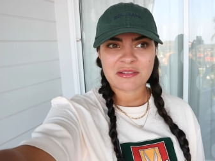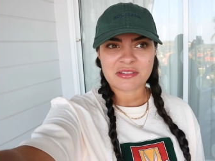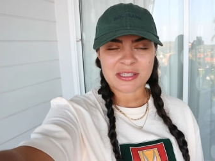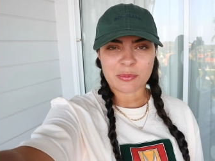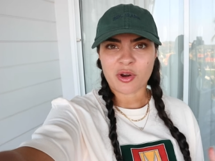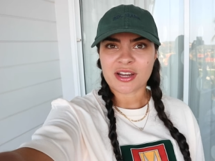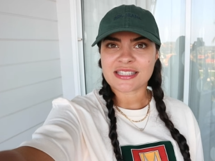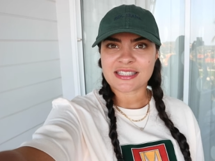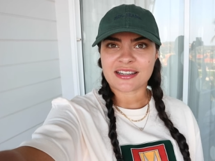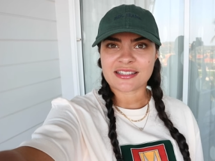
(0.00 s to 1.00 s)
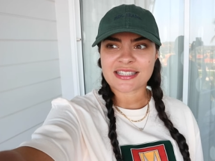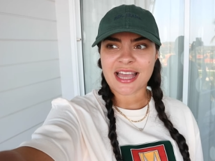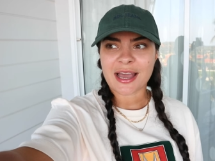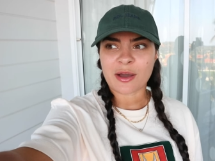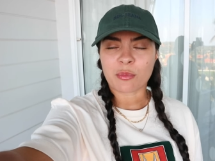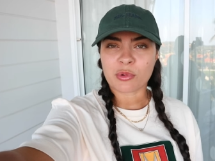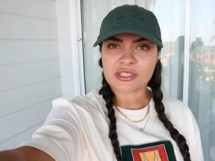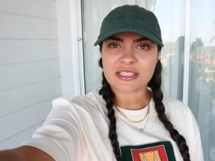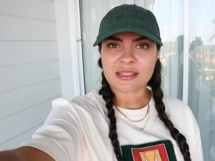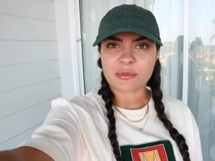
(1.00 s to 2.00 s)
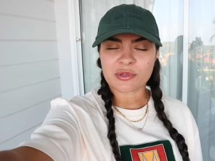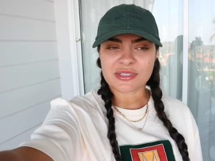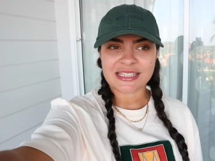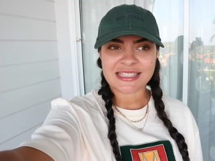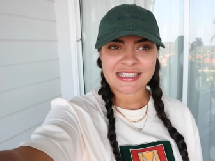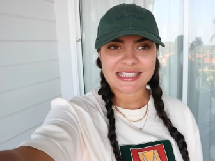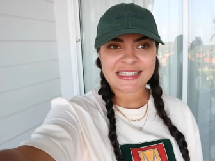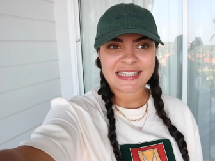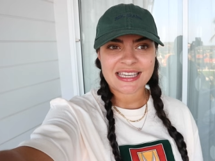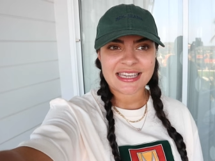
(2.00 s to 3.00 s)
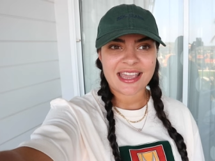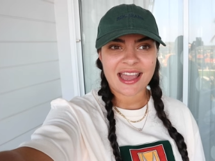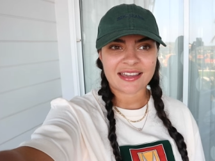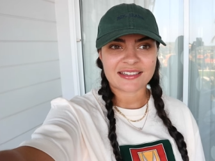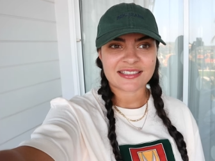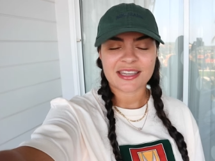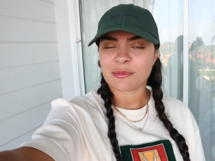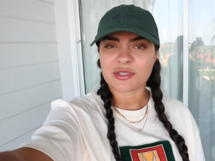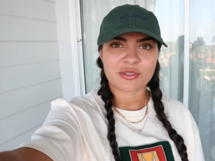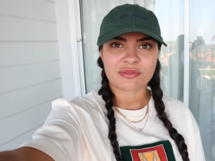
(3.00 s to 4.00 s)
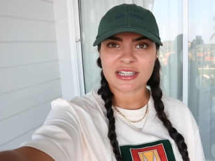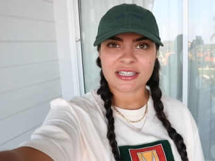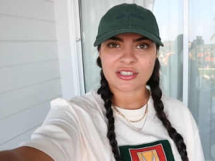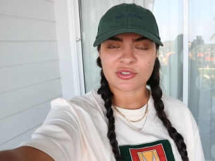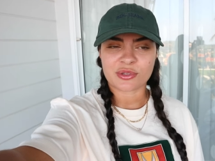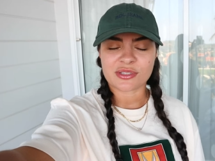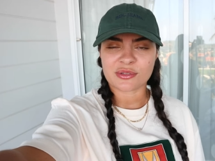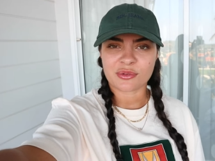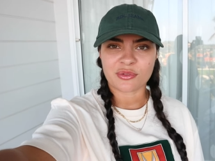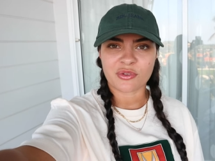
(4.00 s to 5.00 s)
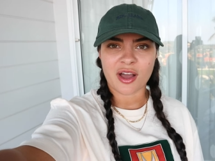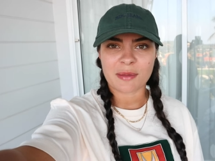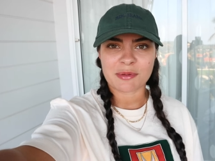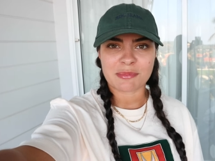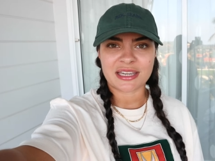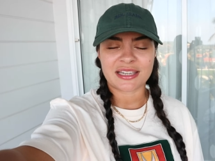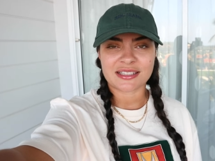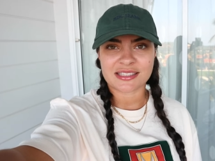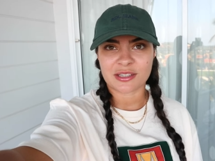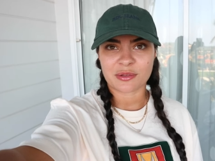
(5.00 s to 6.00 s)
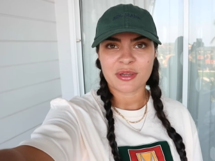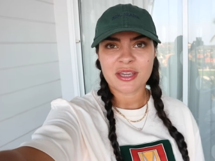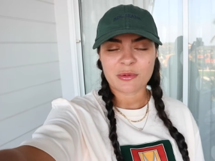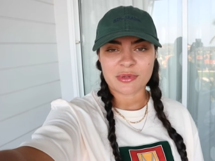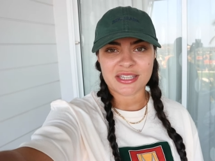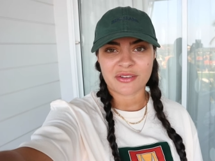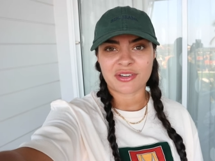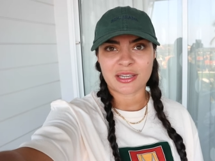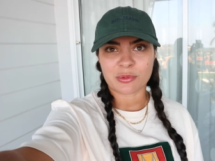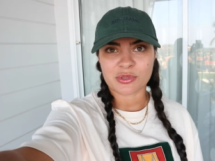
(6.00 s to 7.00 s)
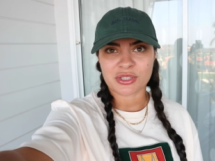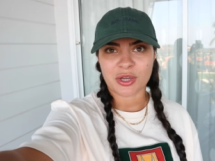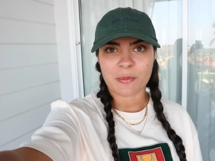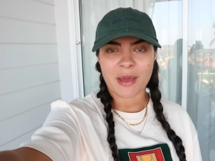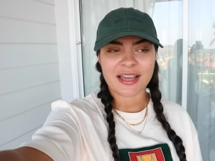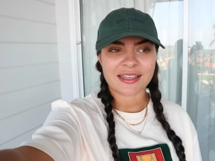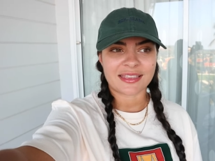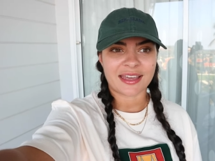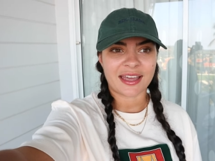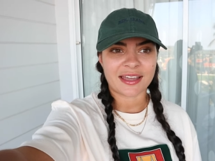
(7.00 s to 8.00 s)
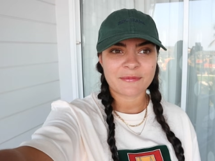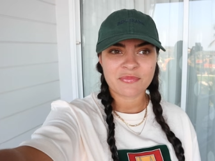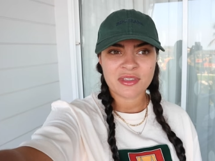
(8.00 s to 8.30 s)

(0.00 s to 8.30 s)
surprised us how modern it was as a city and yeah we just really enjoyed sort of the vibe in Manila so we definitely want to go back there